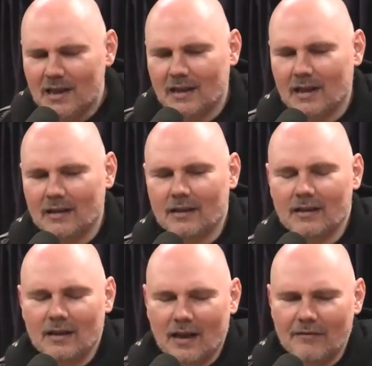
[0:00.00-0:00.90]
like
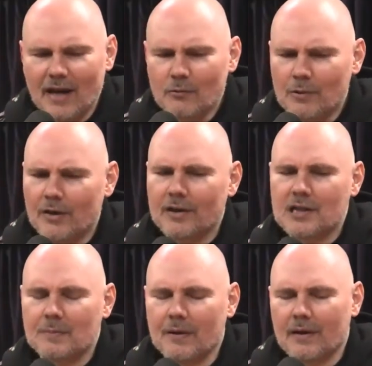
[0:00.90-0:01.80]
I've had weird
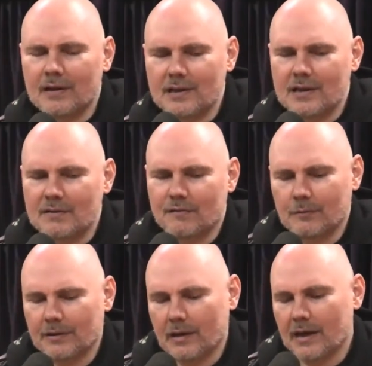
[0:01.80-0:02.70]
experiences
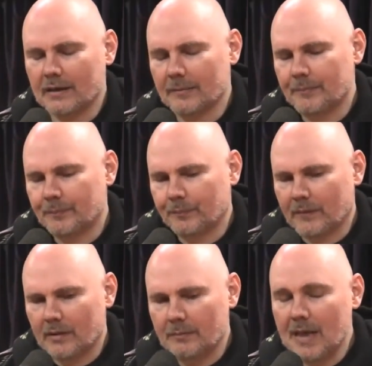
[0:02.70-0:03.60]
with, like,
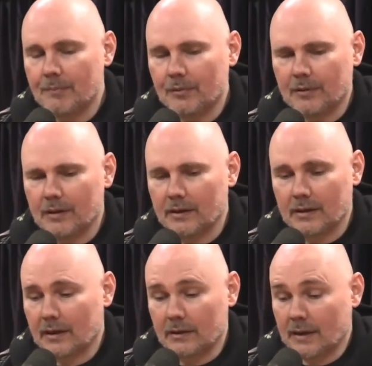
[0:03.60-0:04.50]
people,
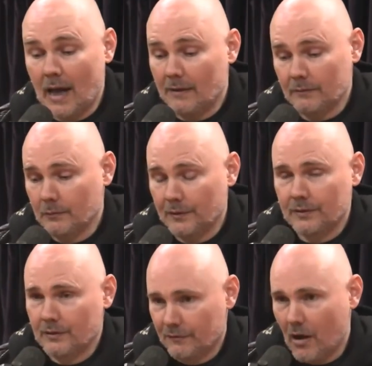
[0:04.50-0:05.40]
not
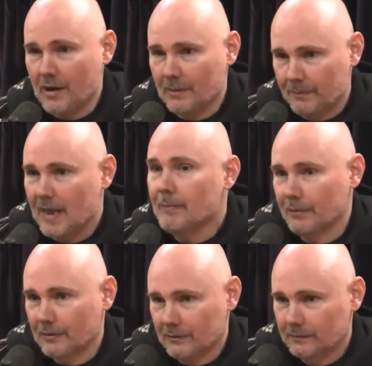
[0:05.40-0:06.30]
with Nirvana
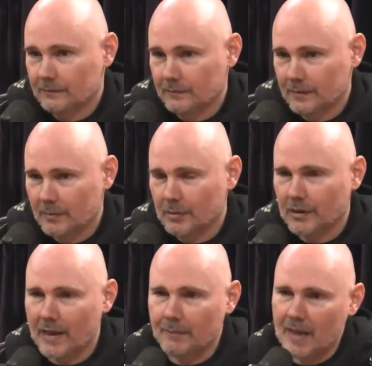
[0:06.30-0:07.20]
people, but
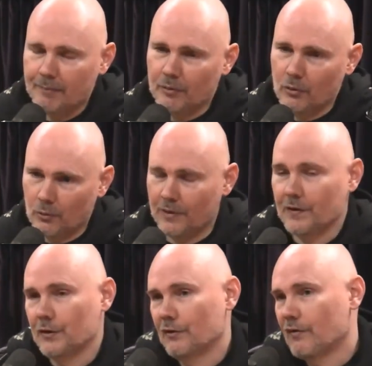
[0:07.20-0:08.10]
like people who are in
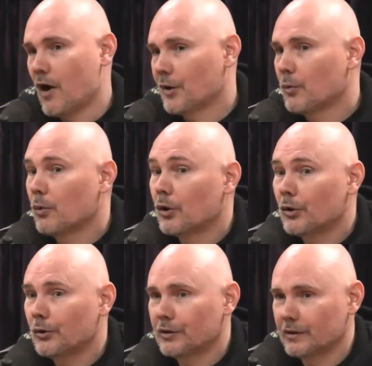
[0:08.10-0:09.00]
the Nirvana
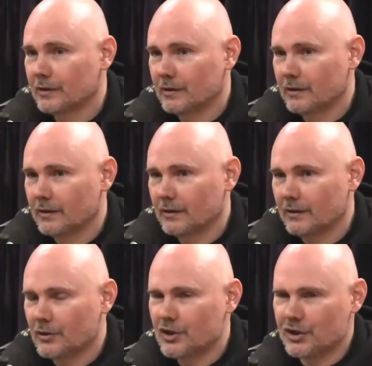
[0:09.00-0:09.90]
world.
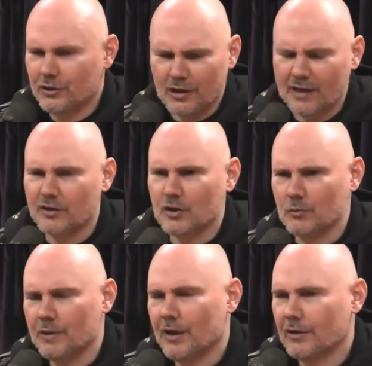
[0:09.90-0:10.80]
There's still like this
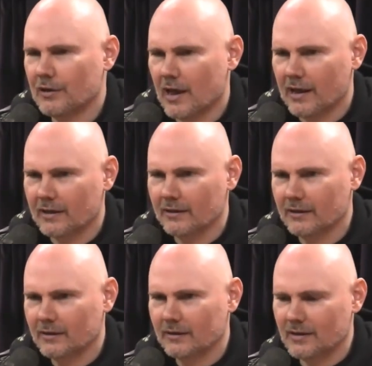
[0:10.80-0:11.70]
weird, like,
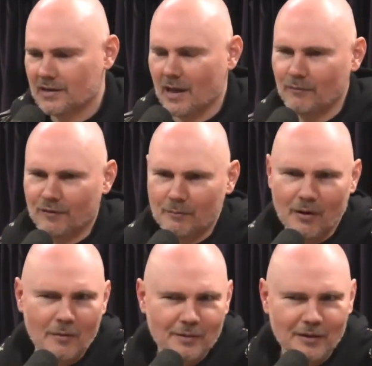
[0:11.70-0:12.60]
because I'm from
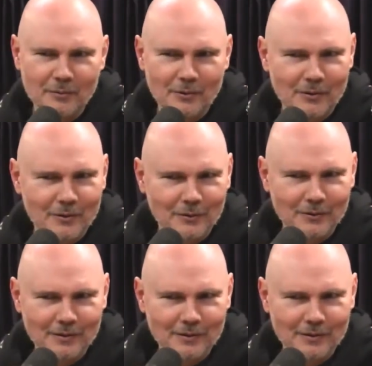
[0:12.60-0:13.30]
Pumpkin World.